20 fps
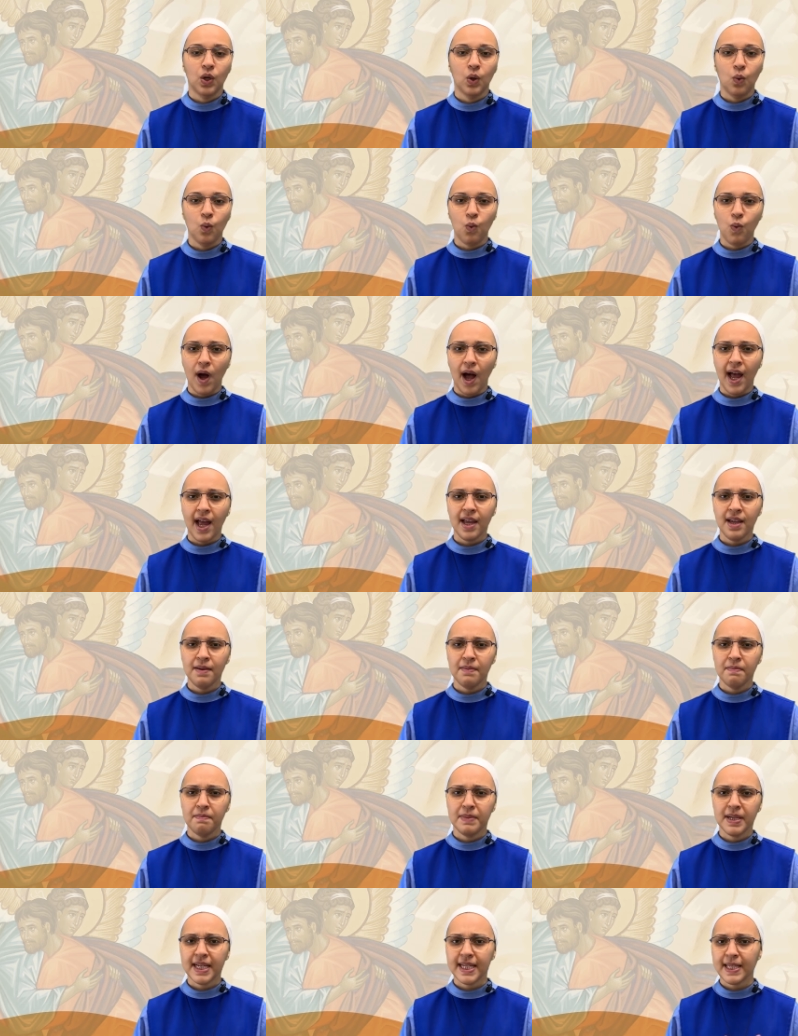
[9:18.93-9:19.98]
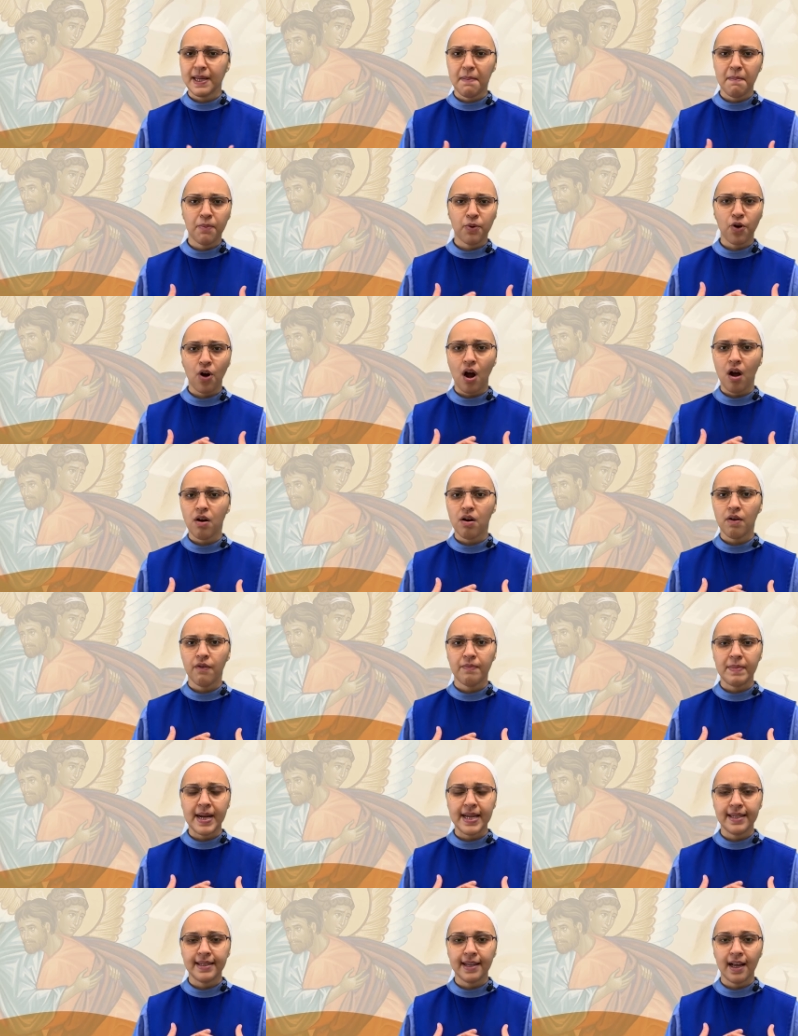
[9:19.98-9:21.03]
Why? Because I'm proud of
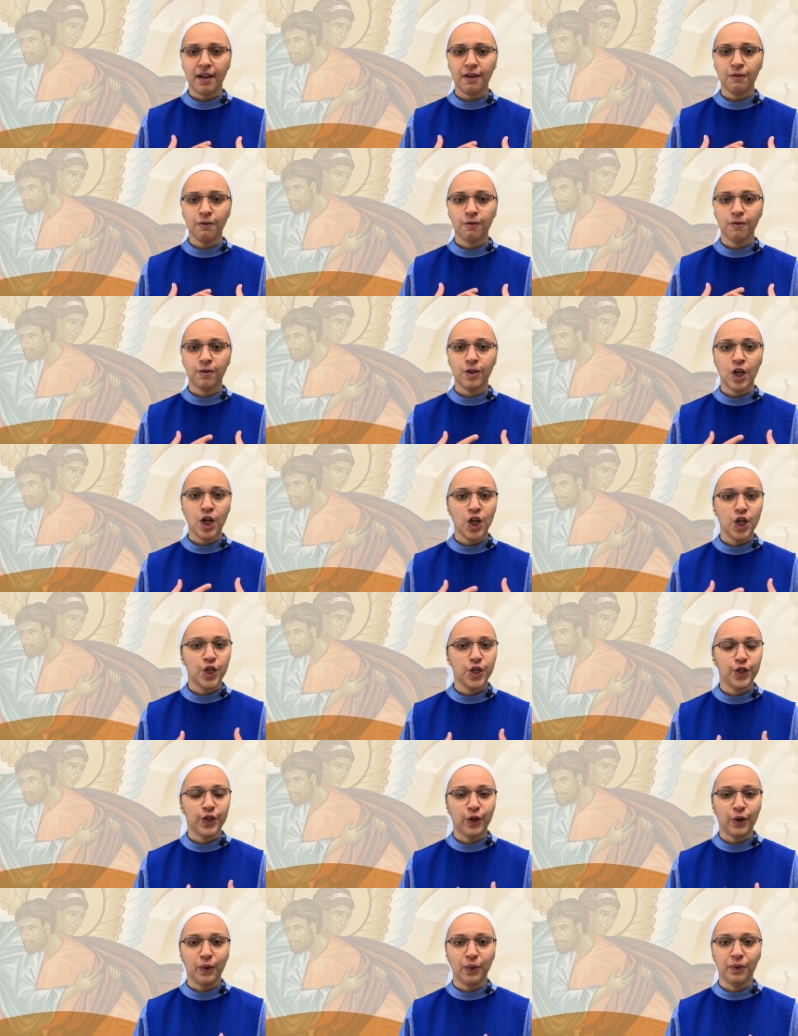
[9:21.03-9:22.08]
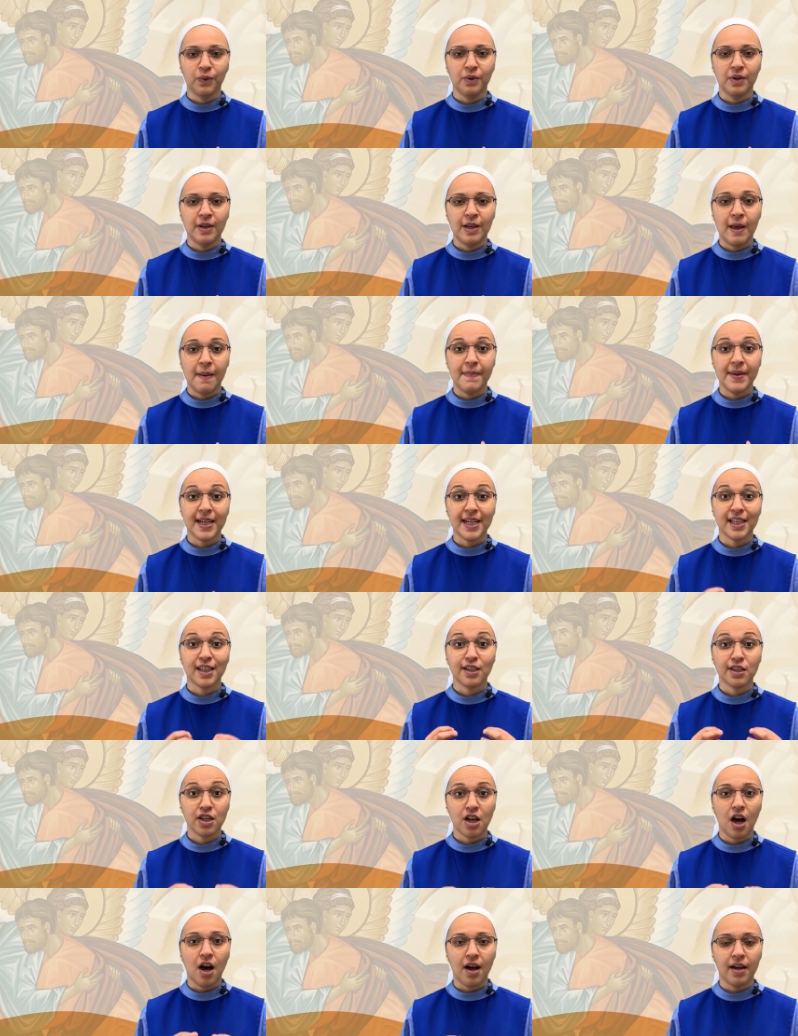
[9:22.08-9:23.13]
myself? No. Because
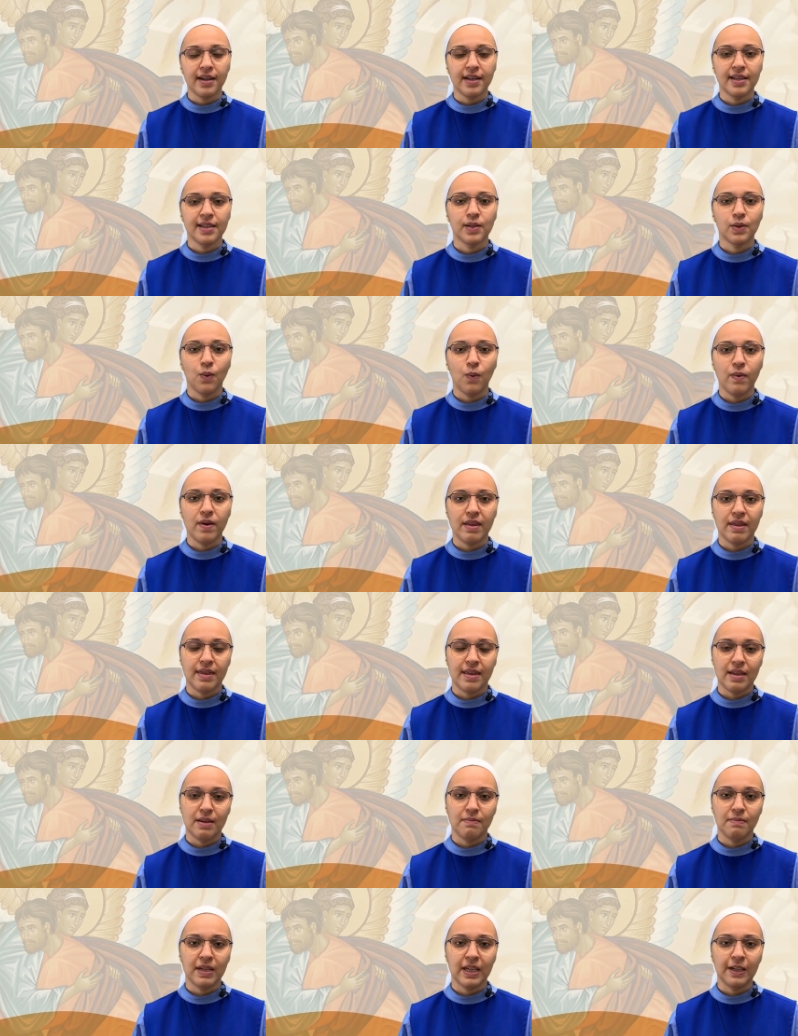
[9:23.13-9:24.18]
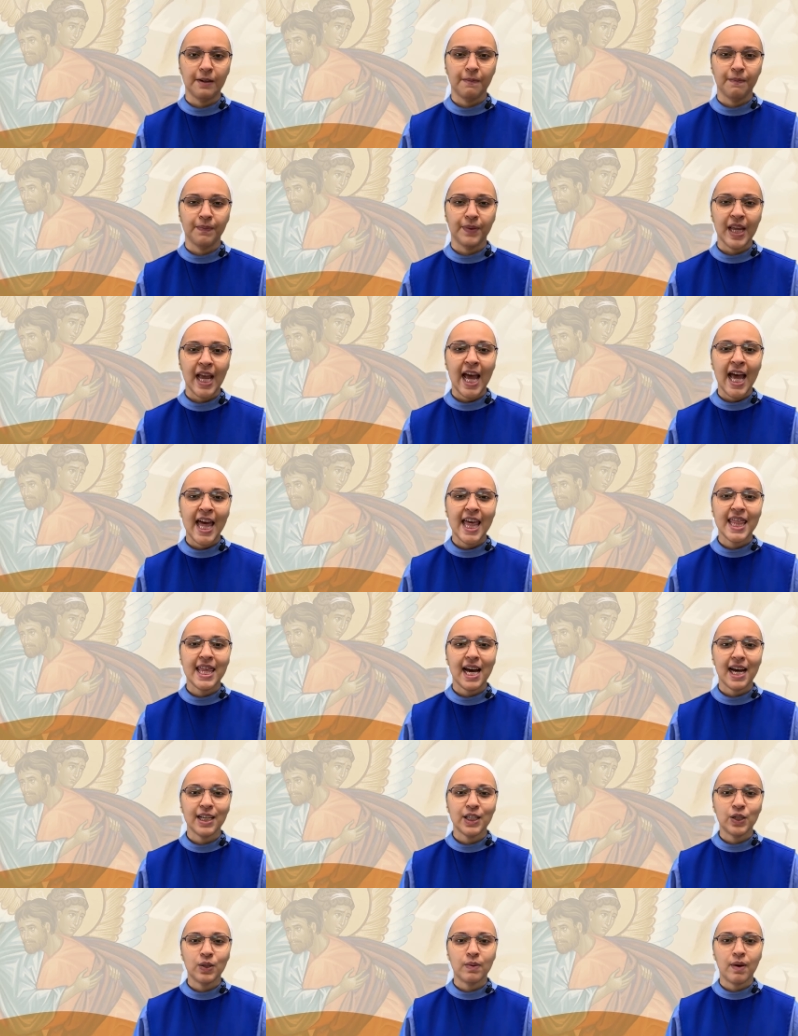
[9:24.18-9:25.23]
God is within me.
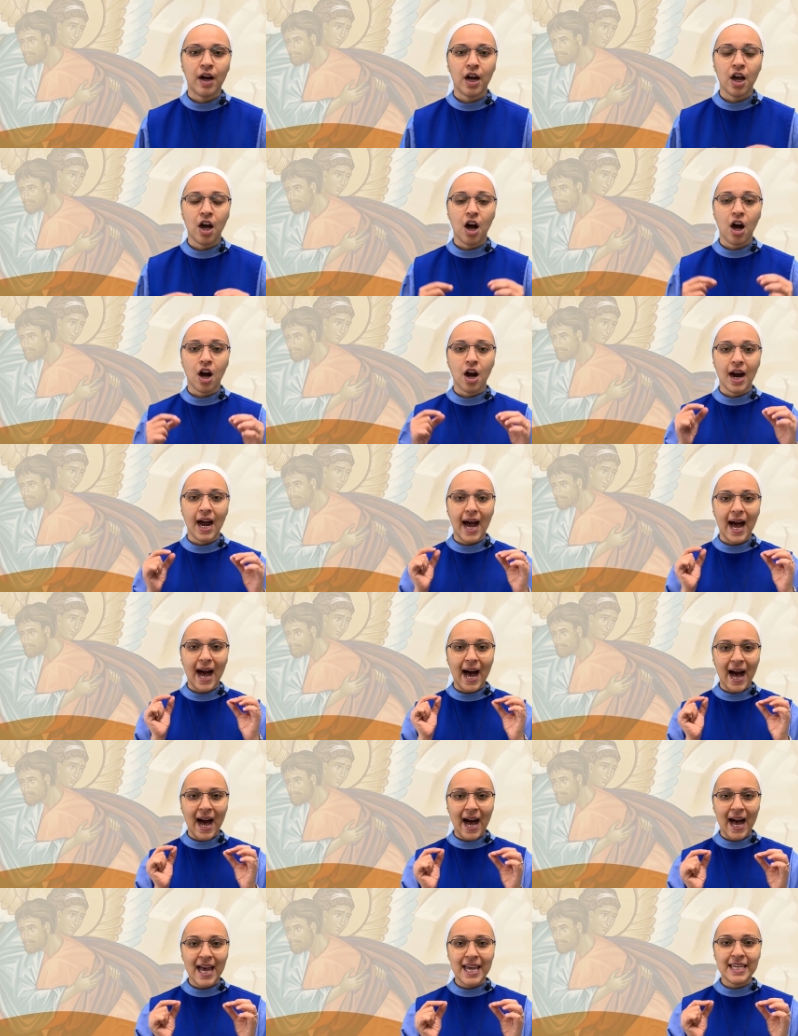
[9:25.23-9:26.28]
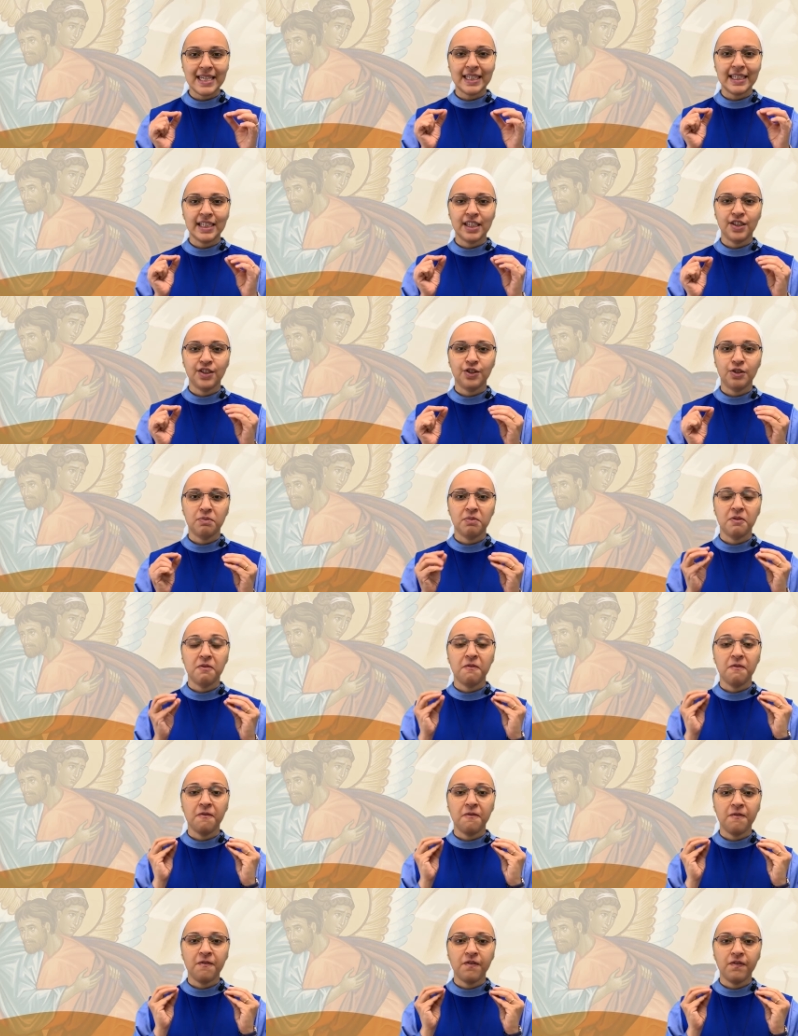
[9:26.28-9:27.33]
That's why our eyes need to be
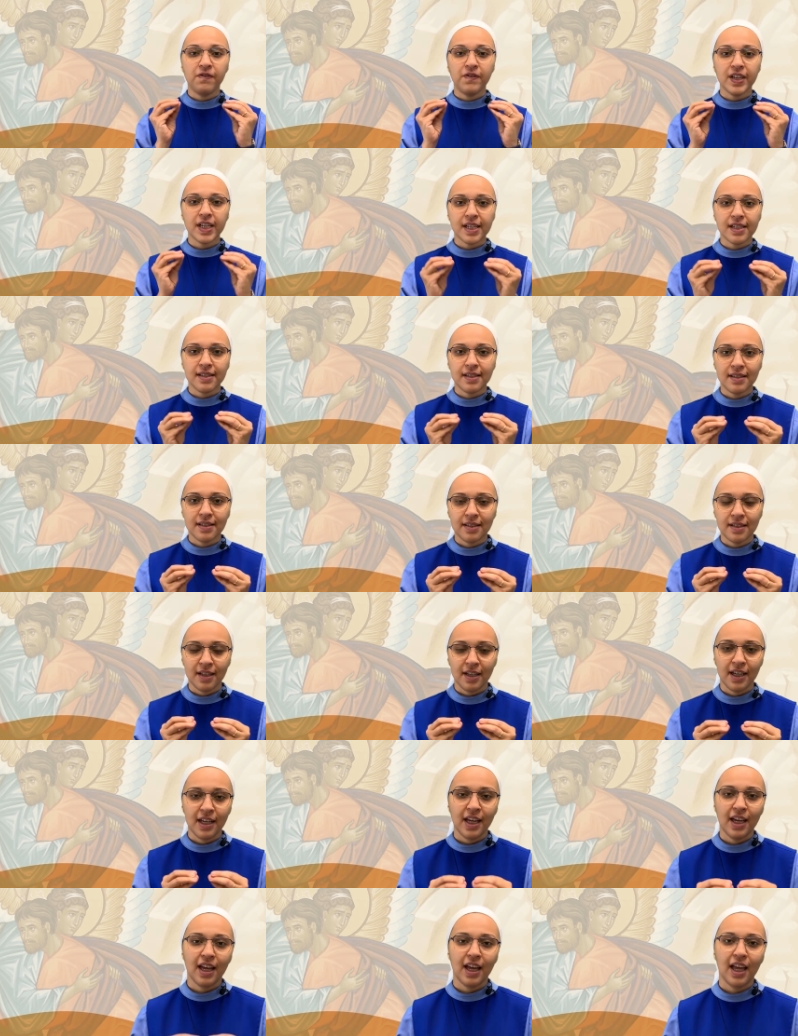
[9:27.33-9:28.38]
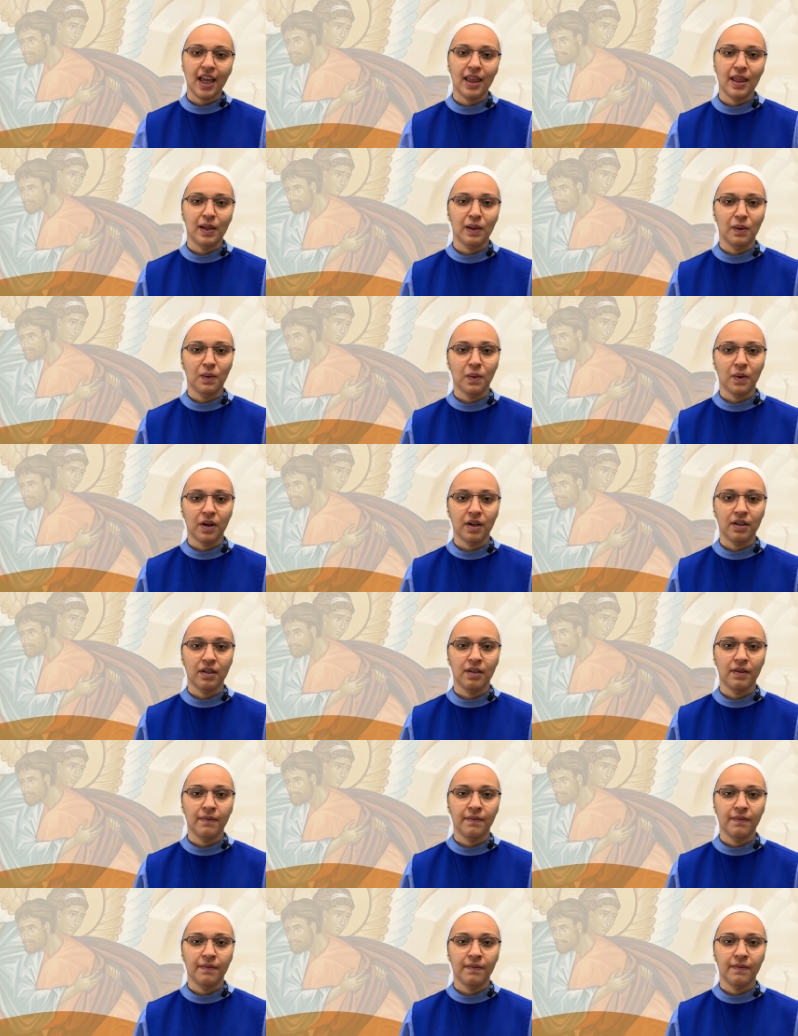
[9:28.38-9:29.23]
fixed in the Lord.